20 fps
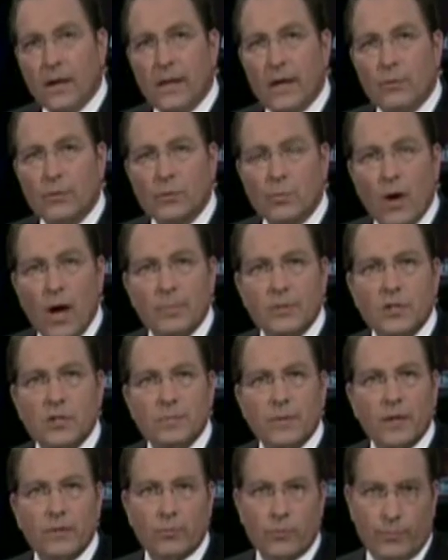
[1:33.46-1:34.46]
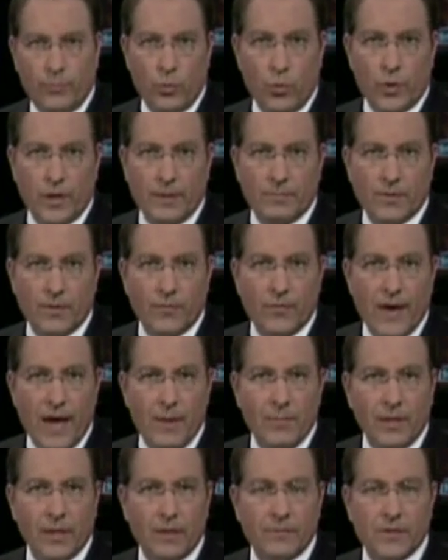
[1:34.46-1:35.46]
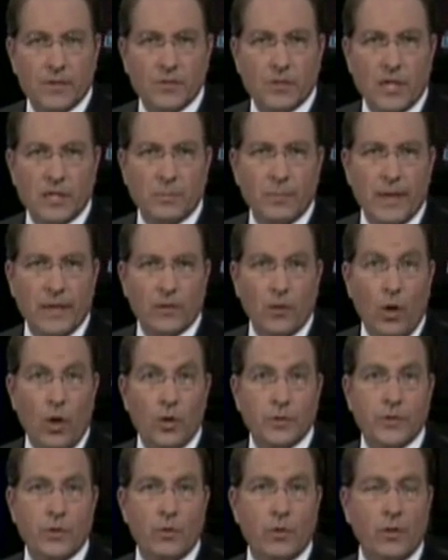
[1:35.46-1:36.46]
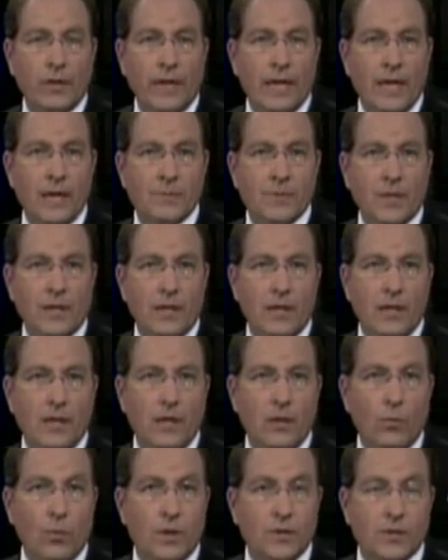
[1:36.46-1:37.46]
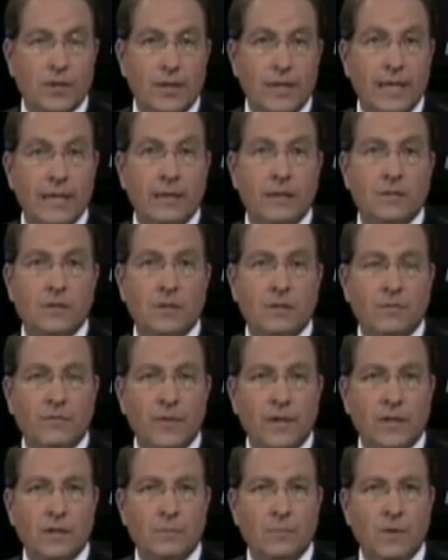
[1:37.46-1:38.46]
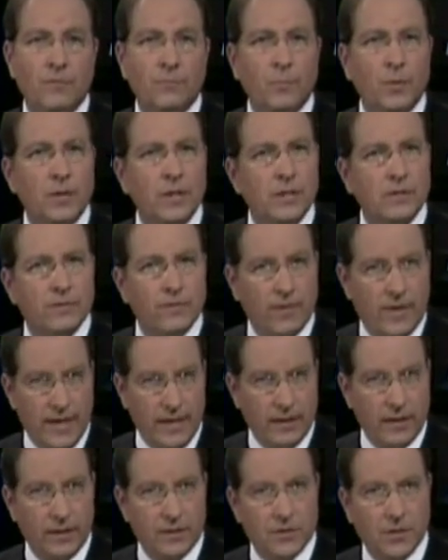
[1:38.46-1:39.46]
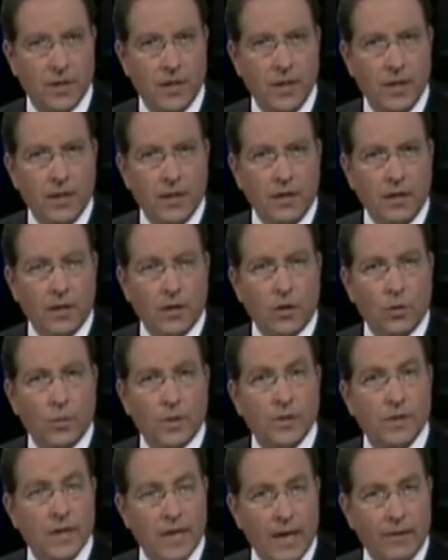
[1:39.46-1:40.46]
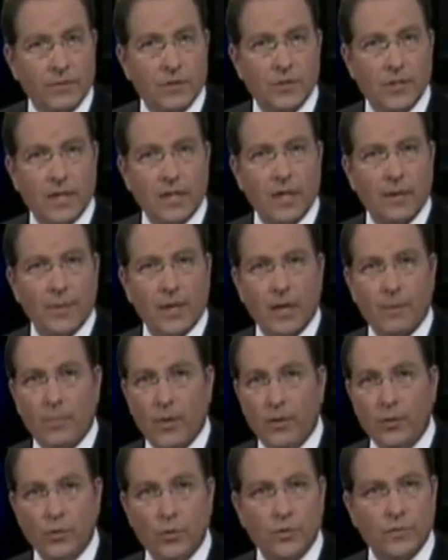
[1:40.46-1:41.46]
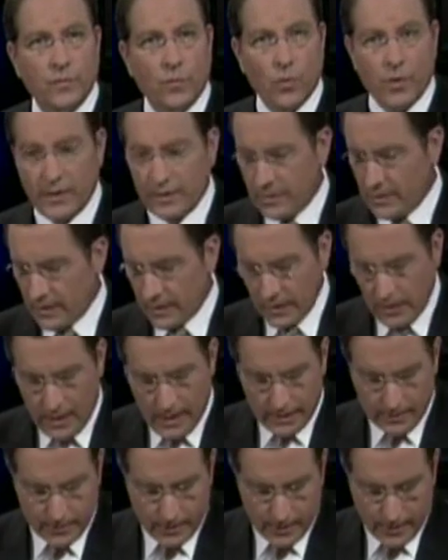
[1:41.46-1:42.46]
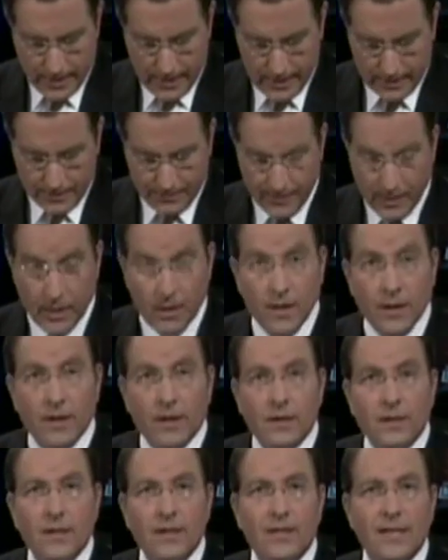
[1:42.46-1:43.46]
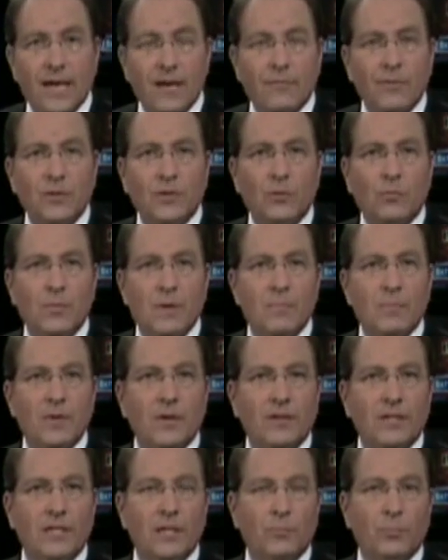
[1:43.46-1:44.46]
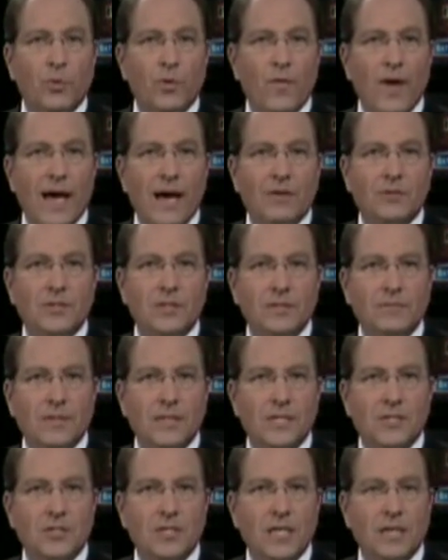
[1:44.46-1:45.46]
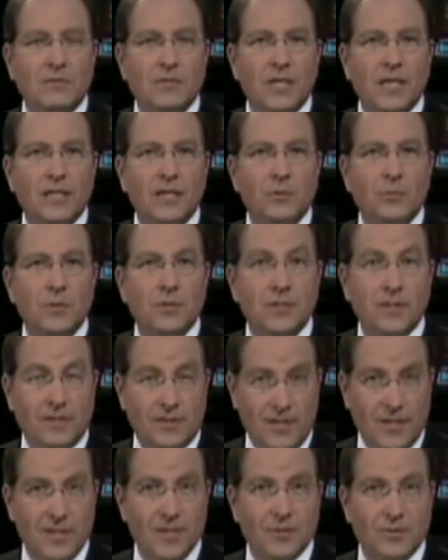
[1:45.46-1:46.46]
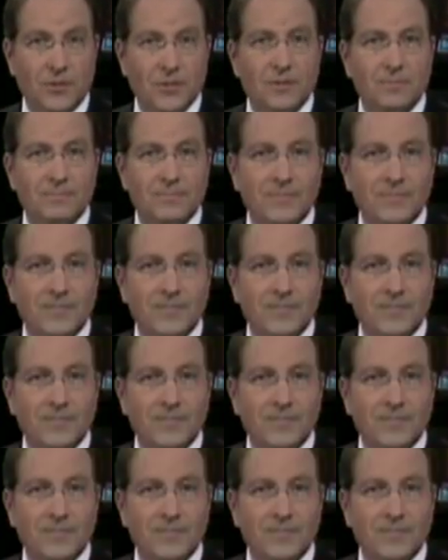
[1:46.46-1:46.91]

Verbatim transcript: That was Robin Smith reporting. The family of the suspect also claims that he was an innocent victim of police violence hear what they have to say coming up on News 4 at 10 o'clock tonight. An effort to rebuild and improve housing in the city of St. Louis continues.